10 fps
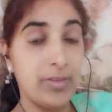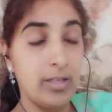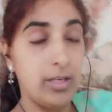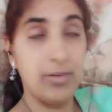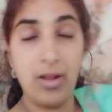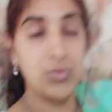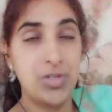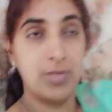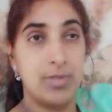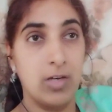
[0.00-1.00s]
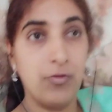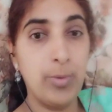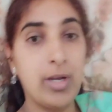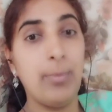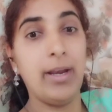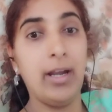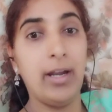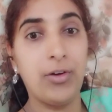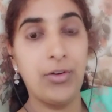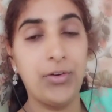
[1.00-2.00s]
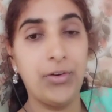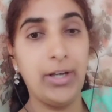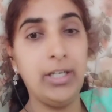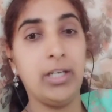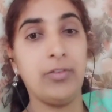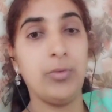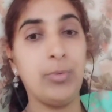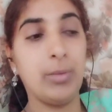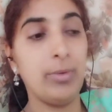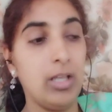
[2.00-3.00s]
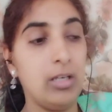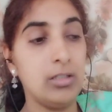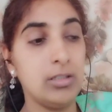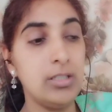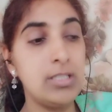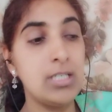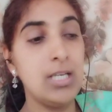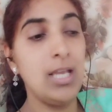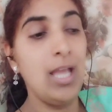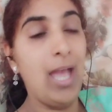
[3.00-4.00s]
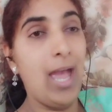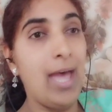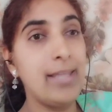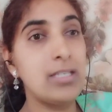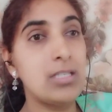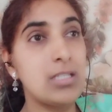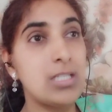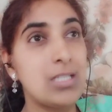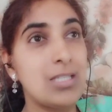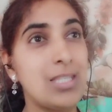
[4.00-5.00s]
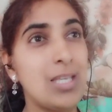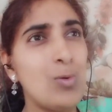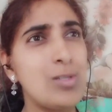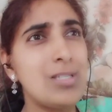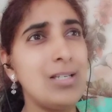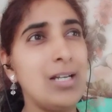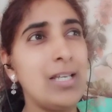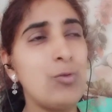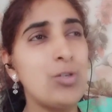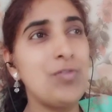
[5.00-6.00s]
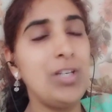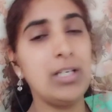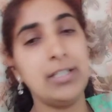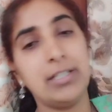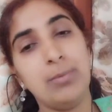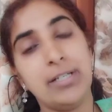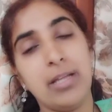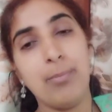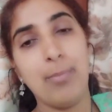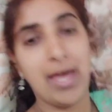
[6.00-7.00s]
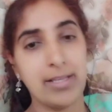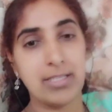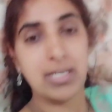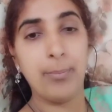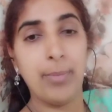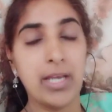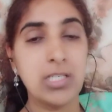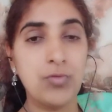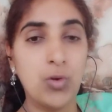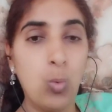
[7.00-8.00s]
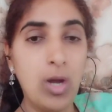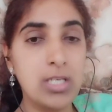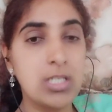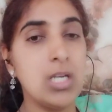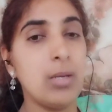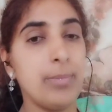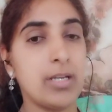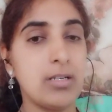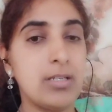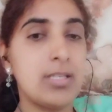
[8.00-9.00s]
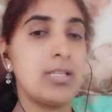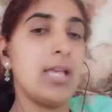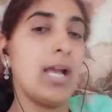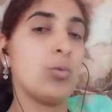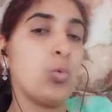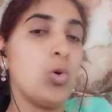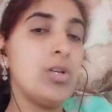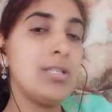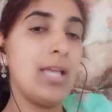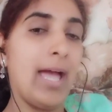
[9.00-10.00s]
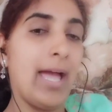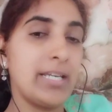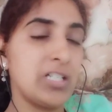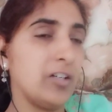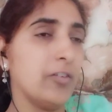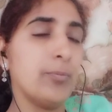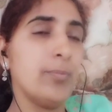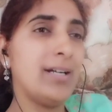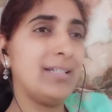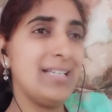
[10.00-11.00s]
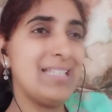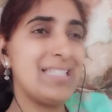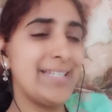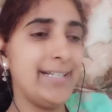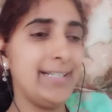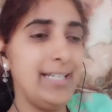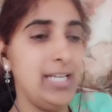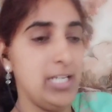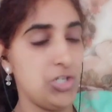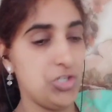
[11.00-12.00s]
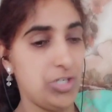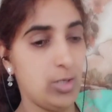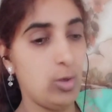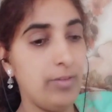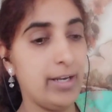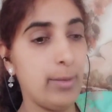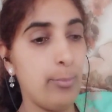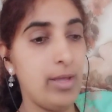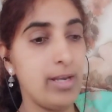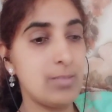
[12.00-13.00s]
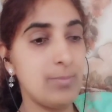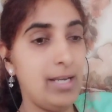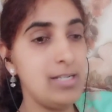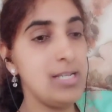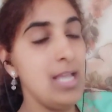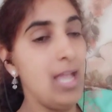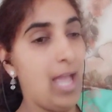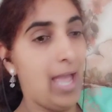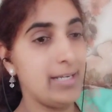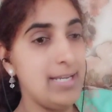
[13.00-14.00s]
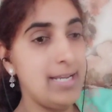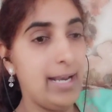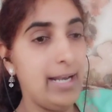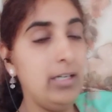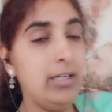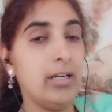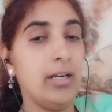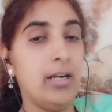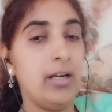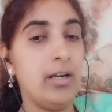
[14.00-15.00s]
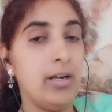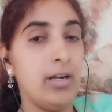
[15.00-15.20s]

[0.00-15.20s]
He roused himself. He become attentive. He become alert, and he was feeling a little bit embarrassed. Embarrassed for what? Because his hand was handcuffed. But instantly he shake off that embarrassment and he held her